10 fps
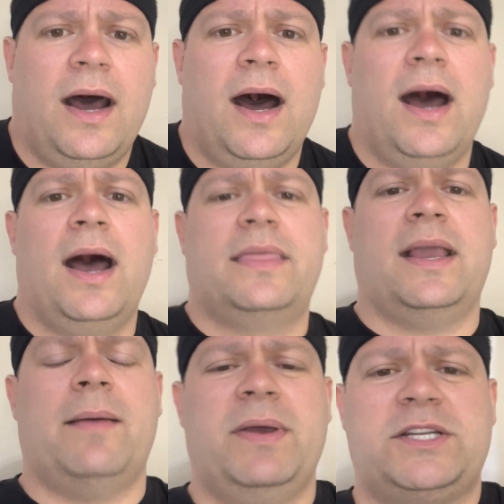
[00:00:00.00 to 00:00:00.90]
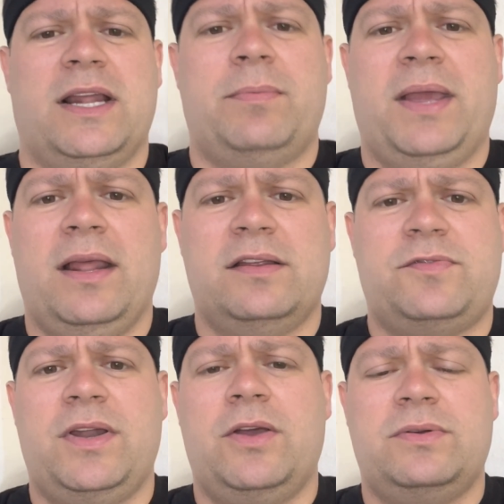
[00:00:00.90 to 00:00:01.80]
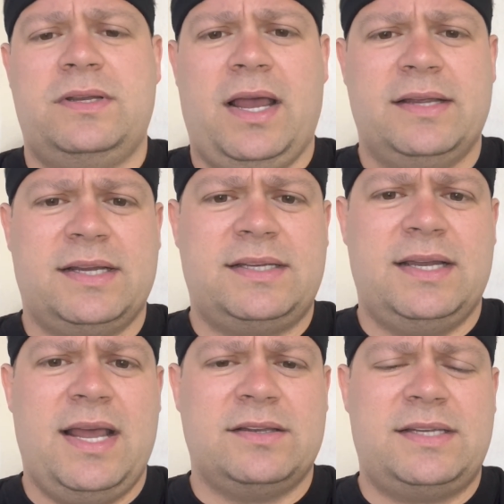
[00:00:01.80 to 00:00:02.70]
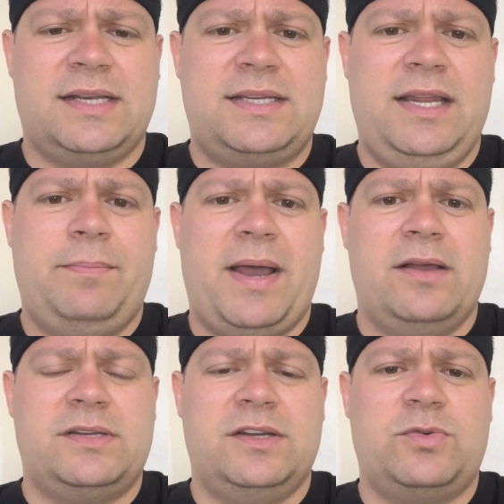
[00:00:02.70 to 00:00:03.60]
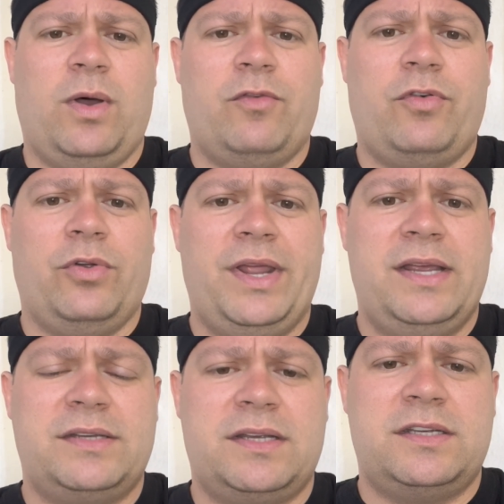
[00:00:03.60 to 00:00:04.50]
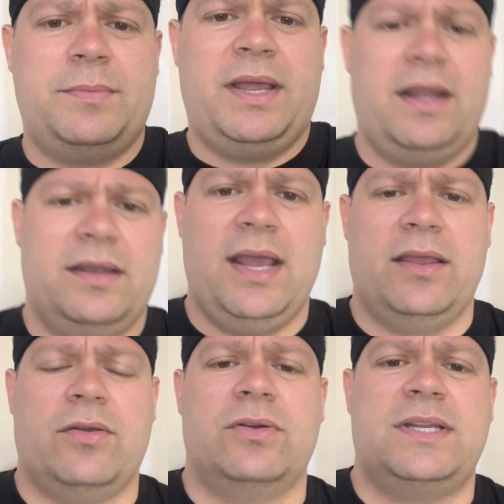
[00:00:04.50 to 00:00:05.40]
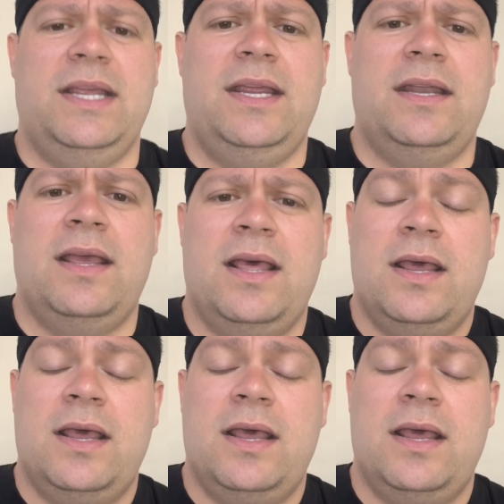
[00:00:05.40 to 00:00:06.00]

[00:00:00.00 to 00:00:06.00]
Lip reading: I think I mentioned at the beginning of this video, as I said, down 16 pounds in 12 full days. This is the beginning of day 13.